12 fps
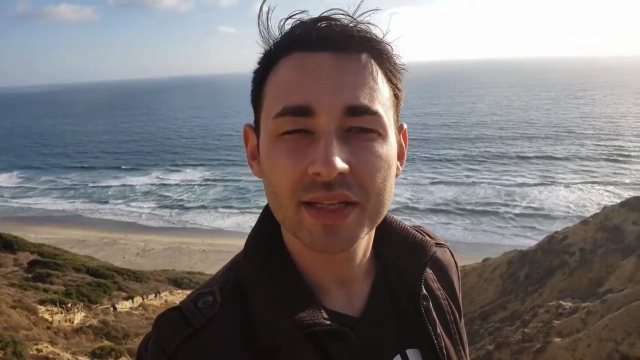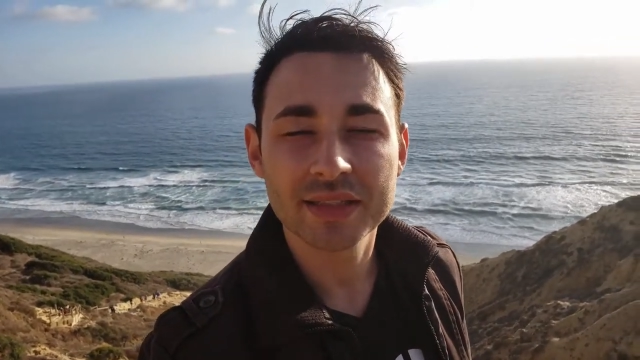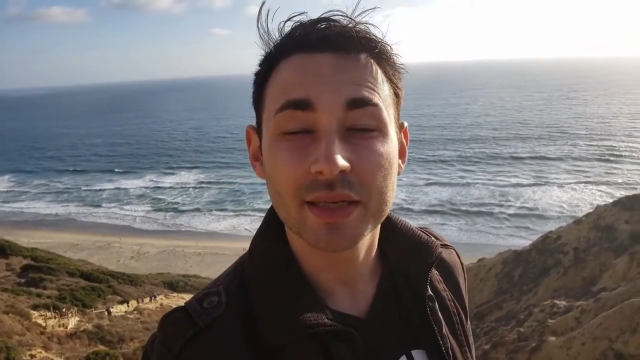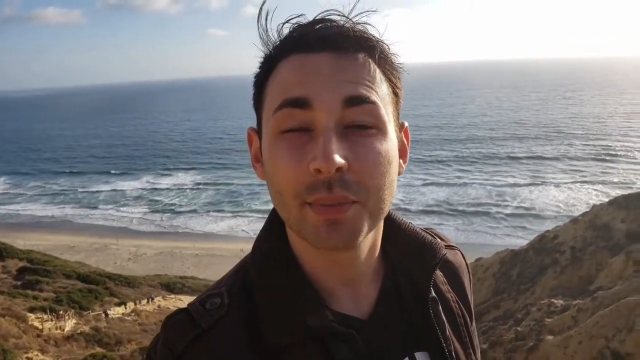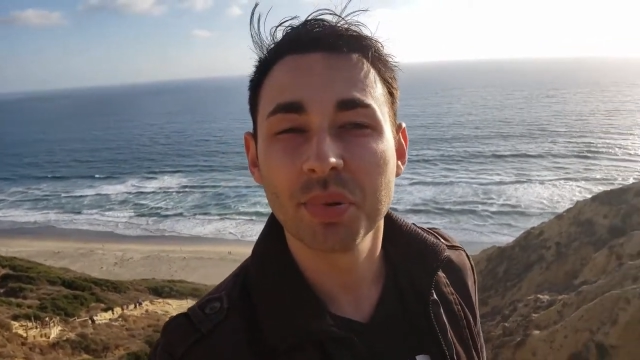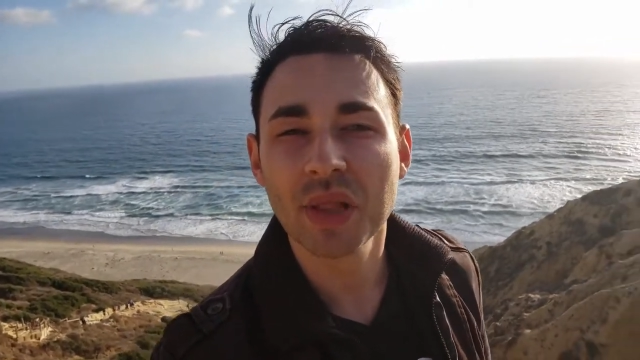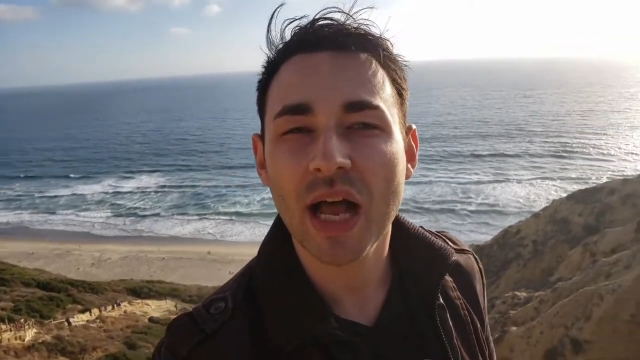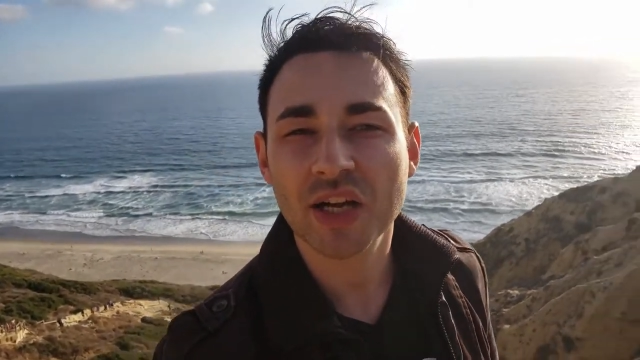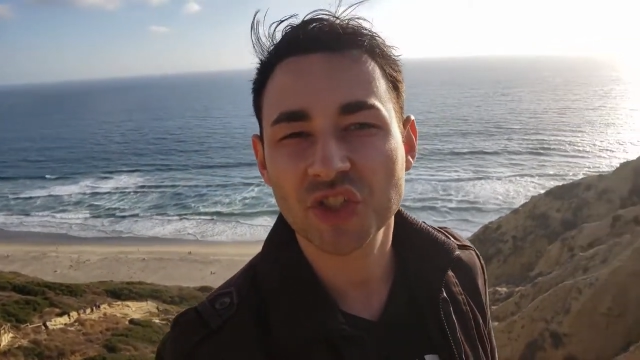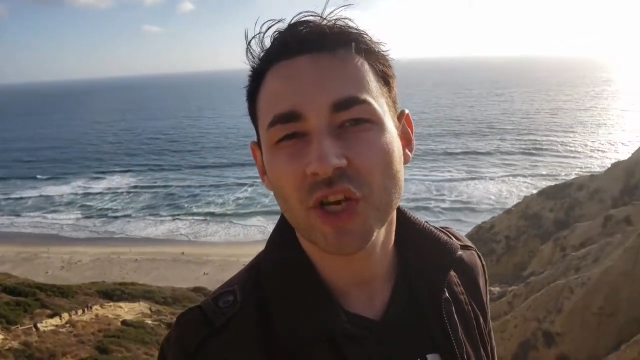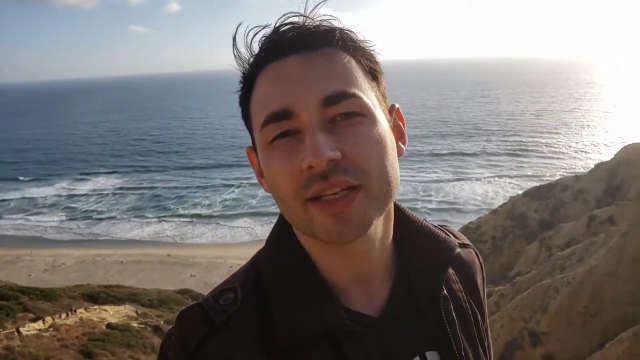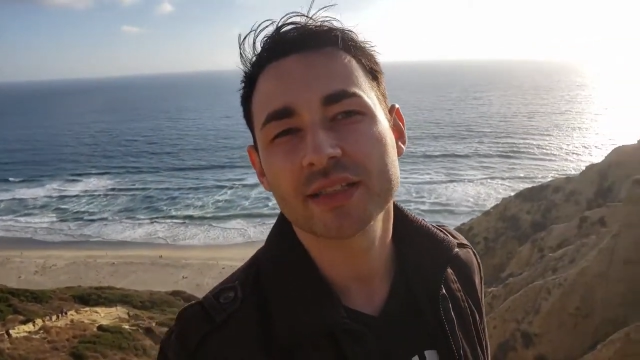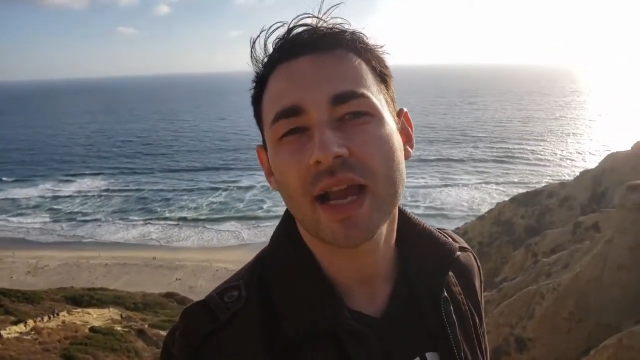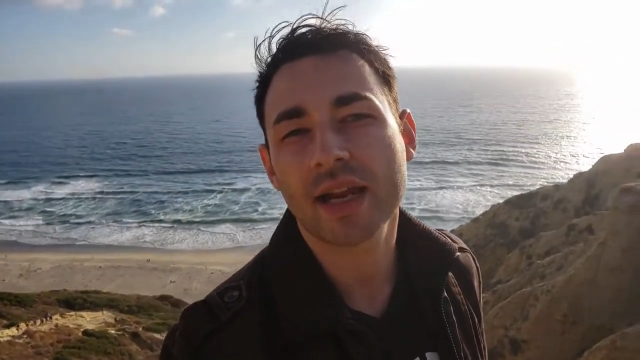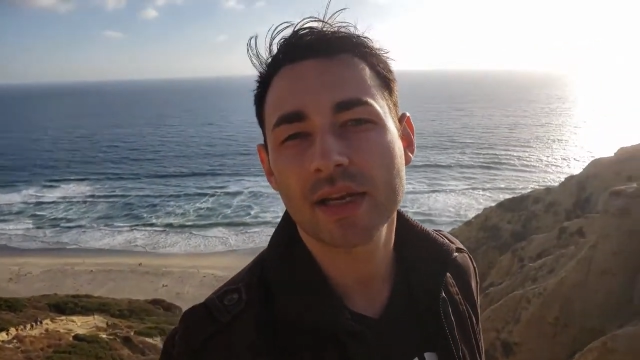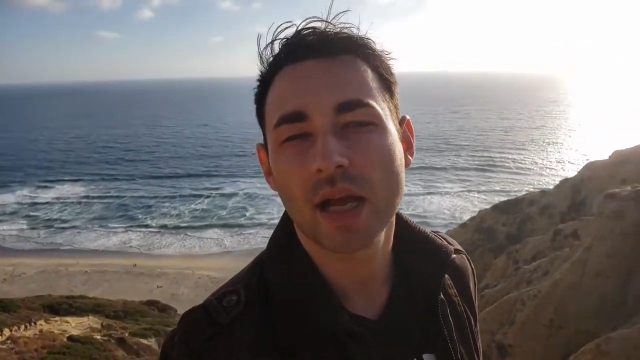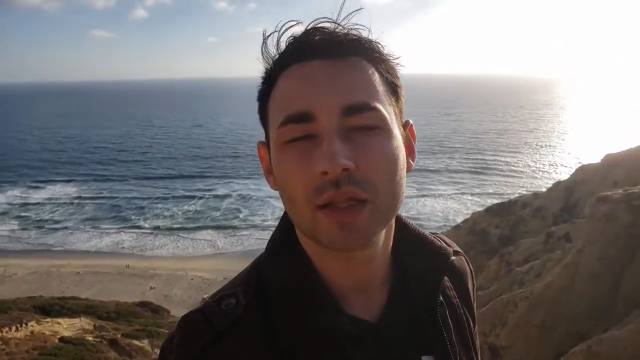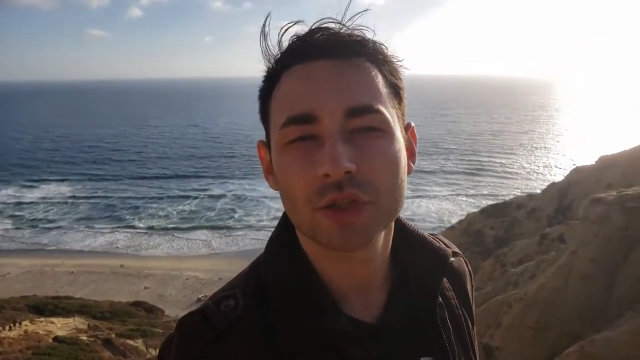to blockchain
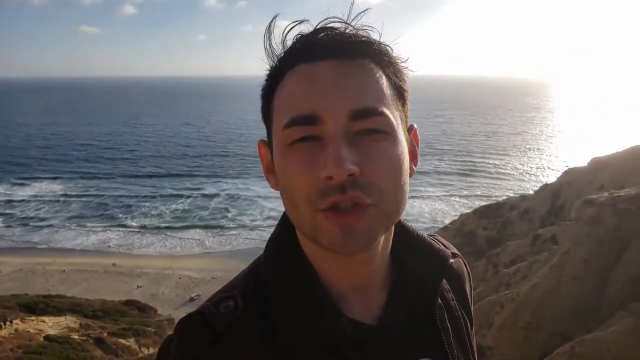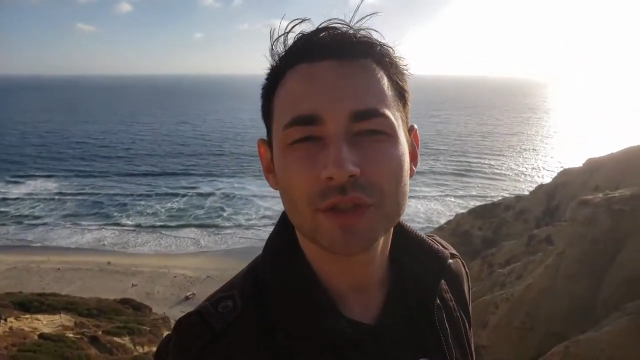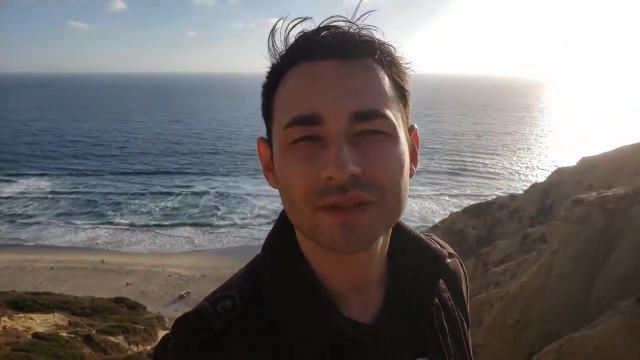technology.